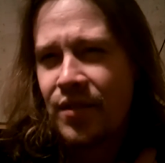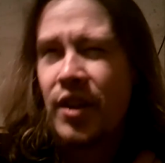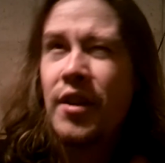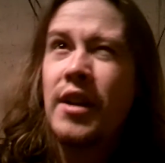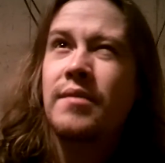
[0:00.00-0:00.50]
There
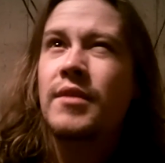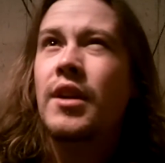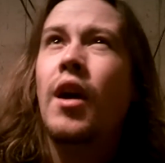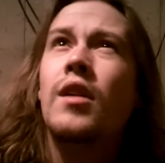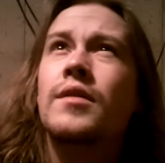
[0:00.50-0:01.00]

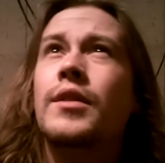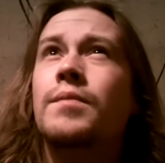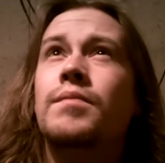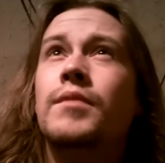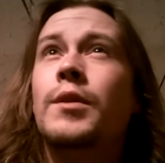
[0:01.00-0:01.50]

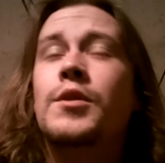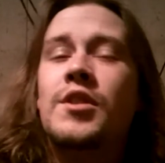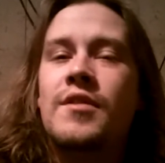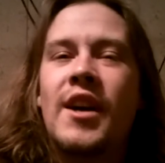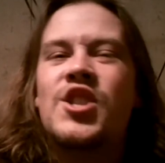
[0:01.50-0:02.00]
was
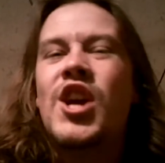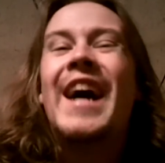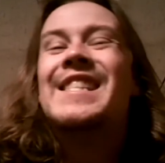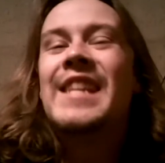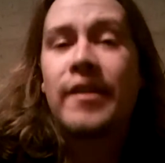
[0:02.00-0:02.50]
a
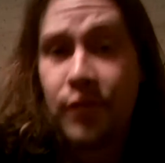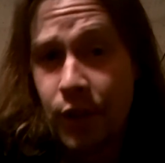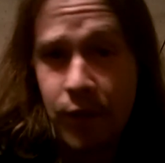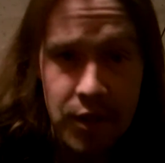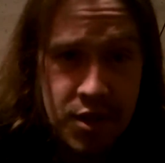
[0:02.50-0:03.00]
jazzy
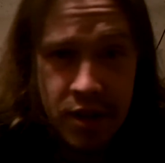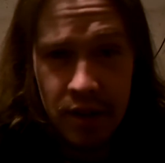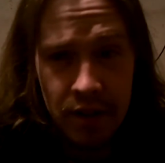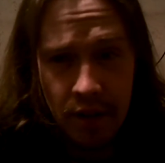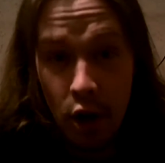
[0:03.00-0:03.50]
influence
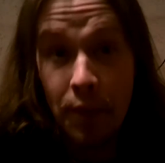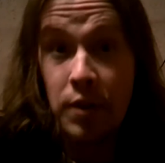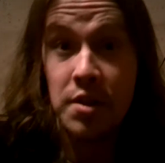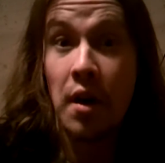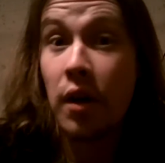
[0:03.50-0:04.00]
to
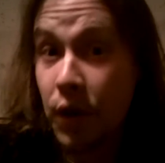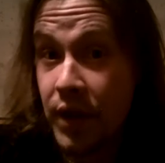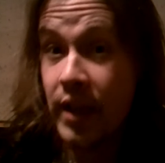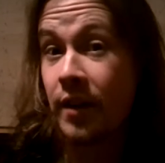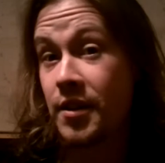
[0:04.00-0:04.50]
almost all
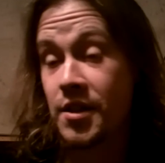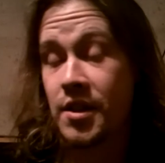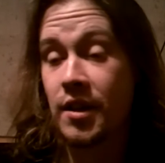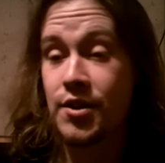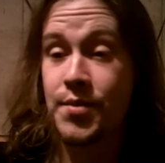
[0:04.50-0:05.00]
the eras of
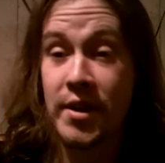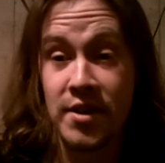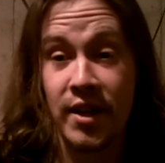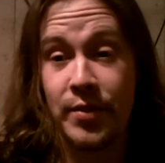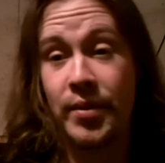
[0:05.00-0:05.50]
Tull's
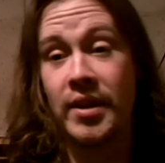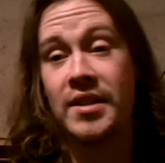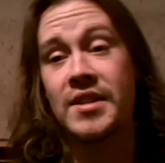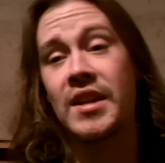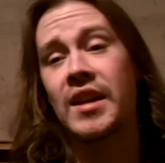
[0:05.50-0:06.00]
music,
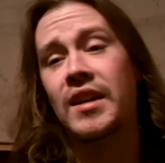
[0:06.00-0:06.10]
but